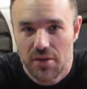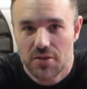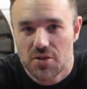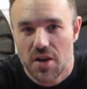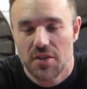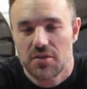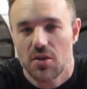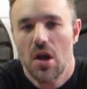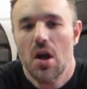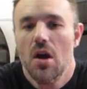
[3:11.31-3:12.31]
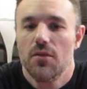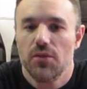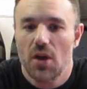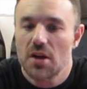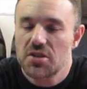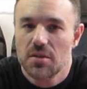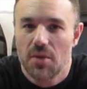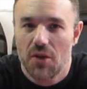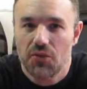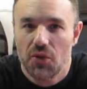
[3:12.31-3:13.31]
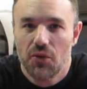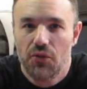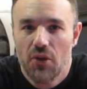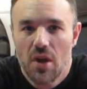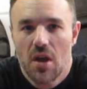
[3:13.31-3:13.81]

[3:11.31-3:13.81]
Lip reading: You're trying to flush the muscles,